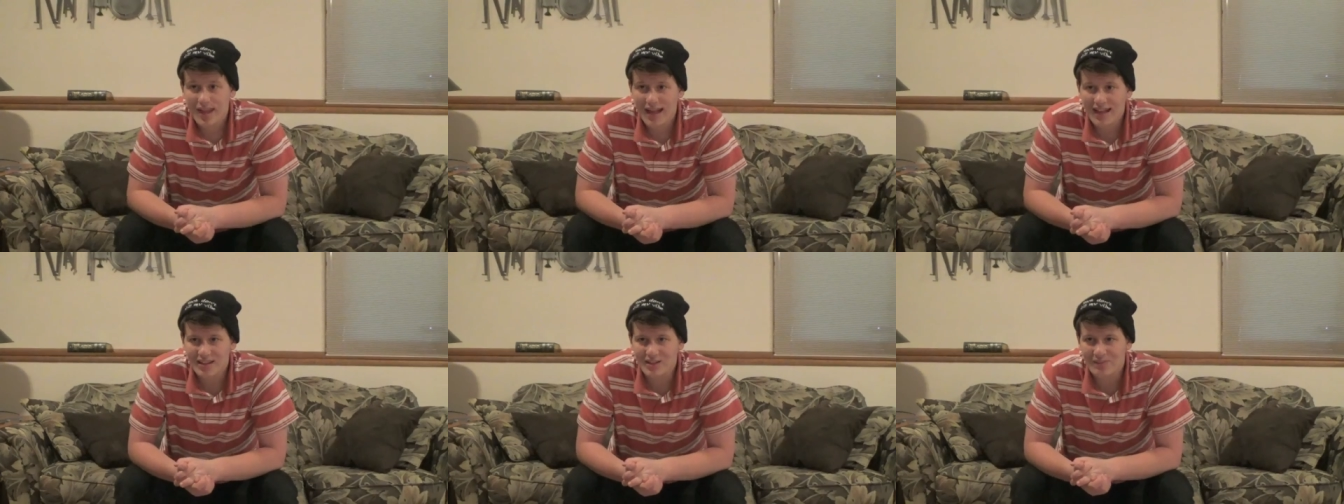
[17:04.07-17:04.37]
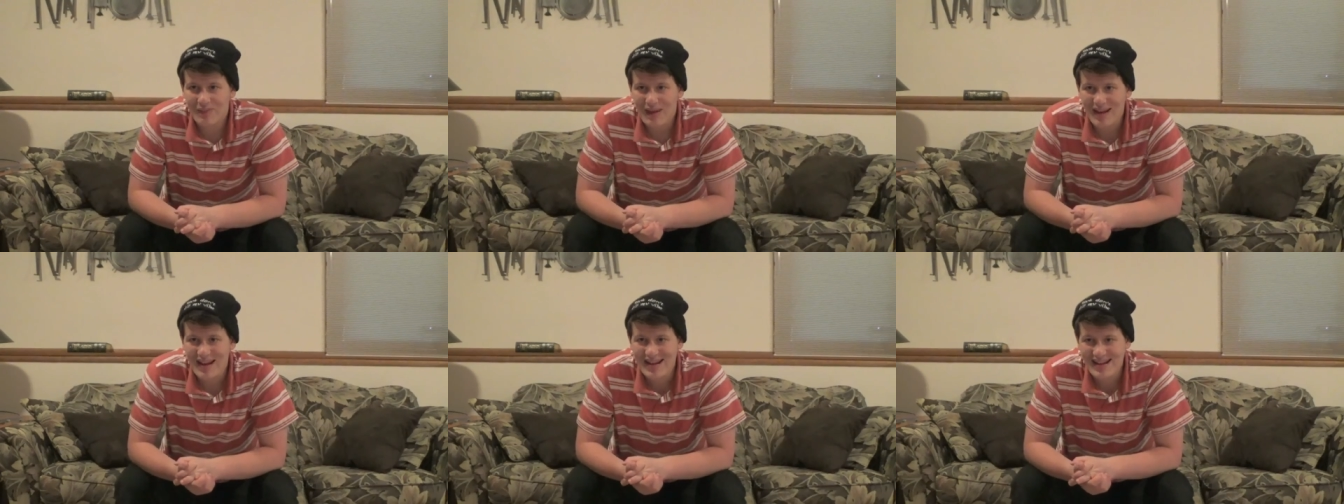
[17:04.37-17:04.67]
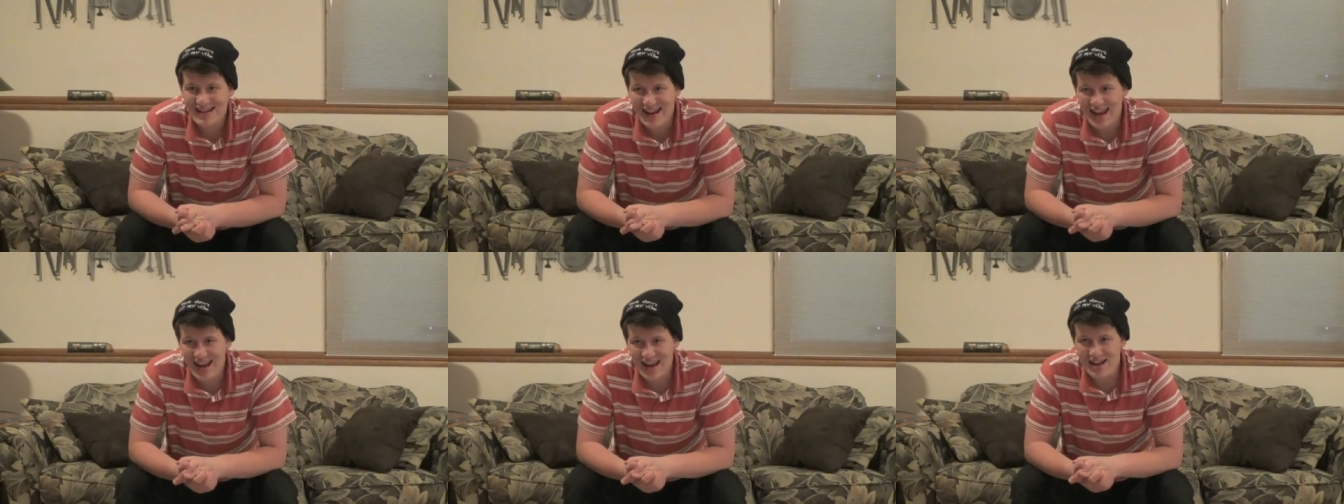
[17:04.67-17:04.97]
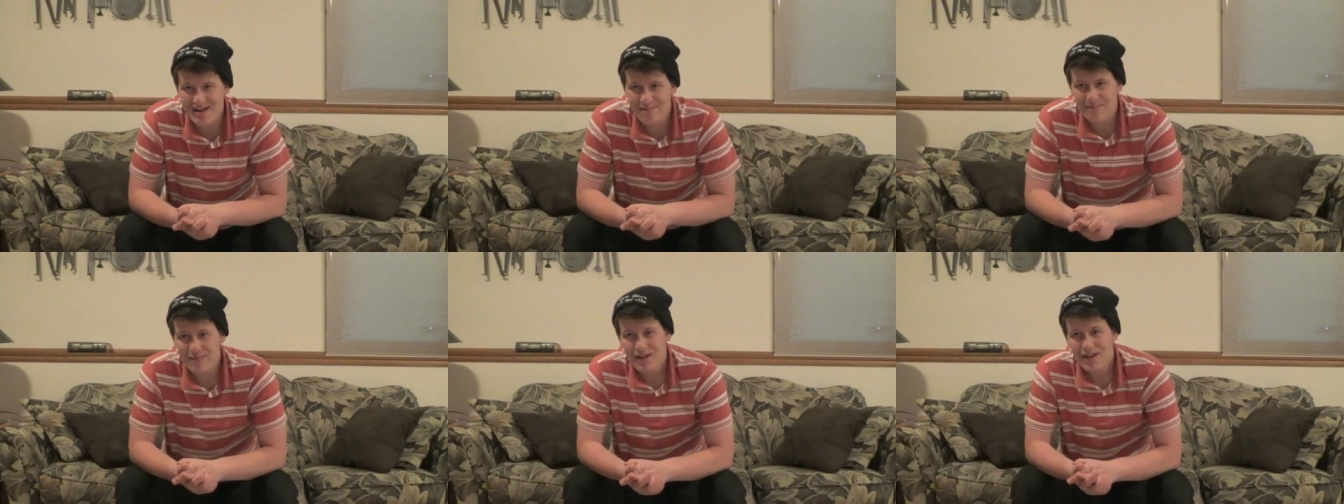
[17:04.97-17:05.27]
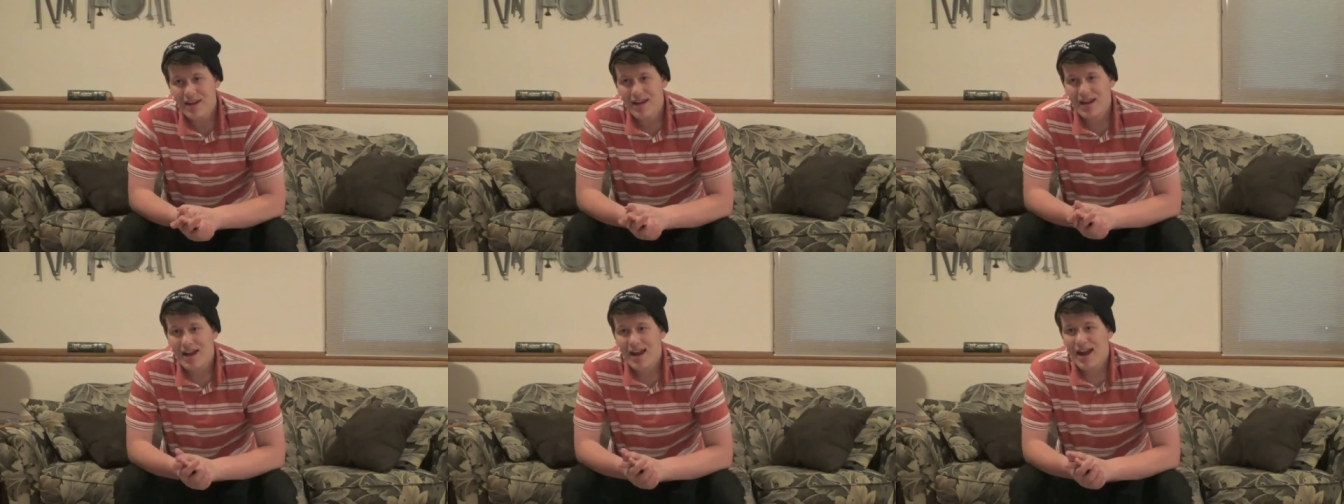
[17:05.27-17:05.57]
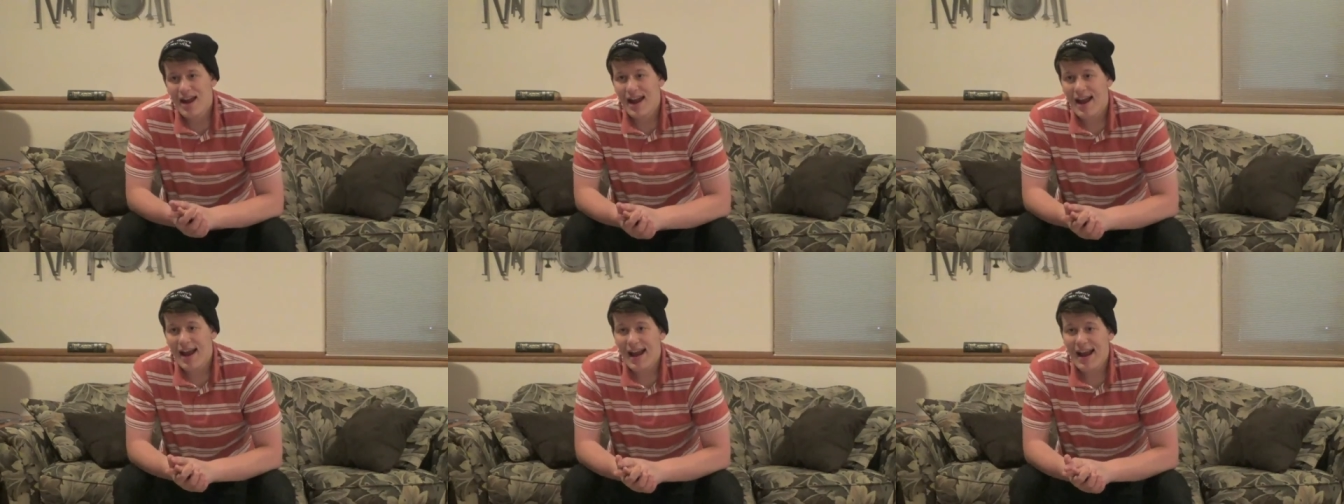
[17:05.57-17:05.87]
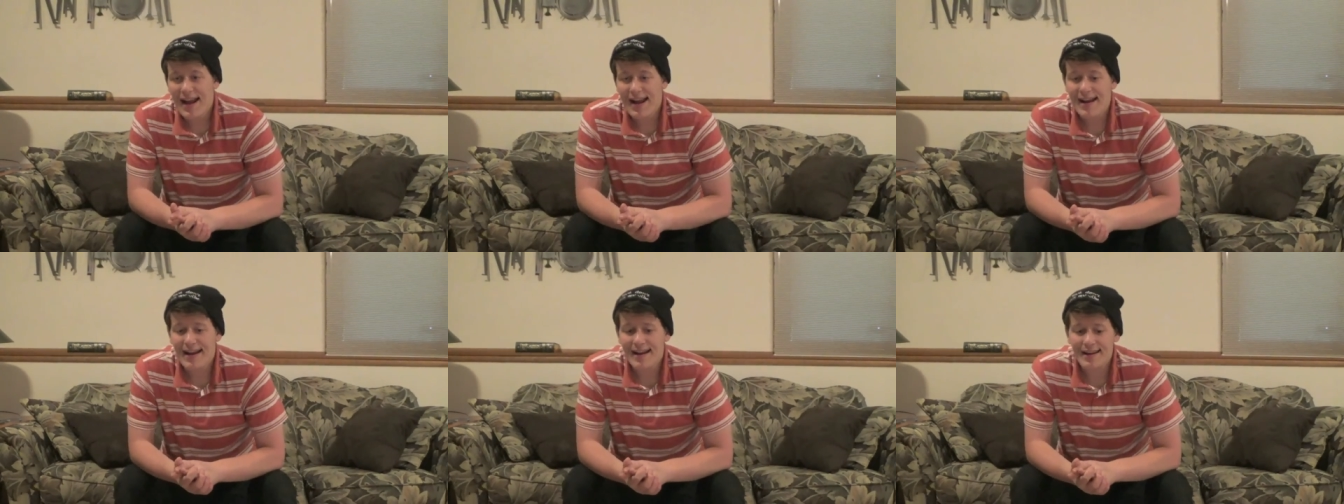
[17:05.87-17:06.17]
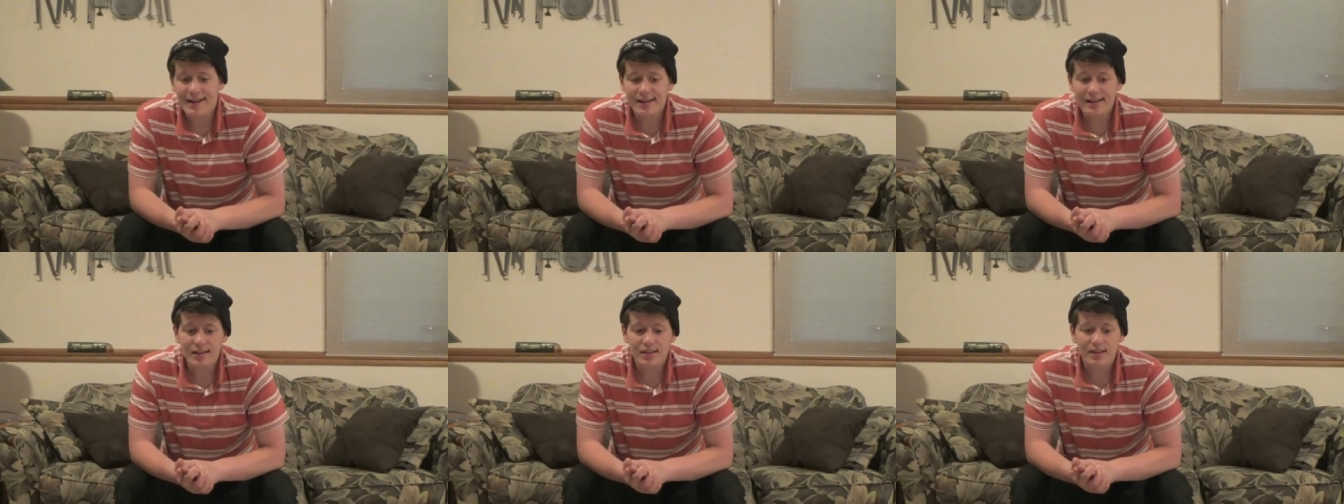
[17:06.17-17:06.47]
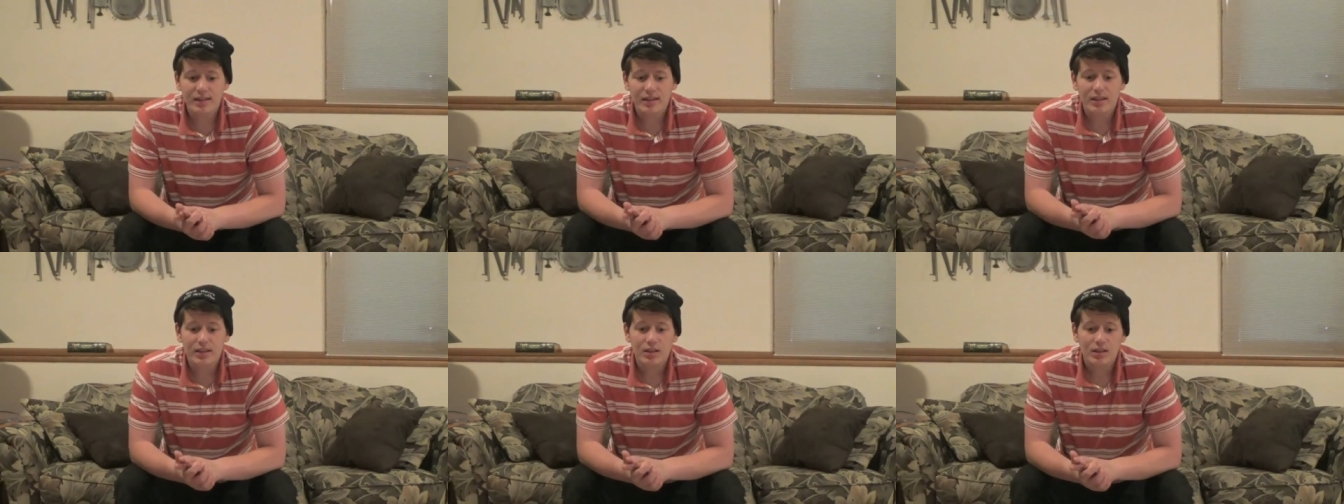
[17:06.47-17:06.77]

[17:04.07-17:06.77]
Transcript: That is my name. And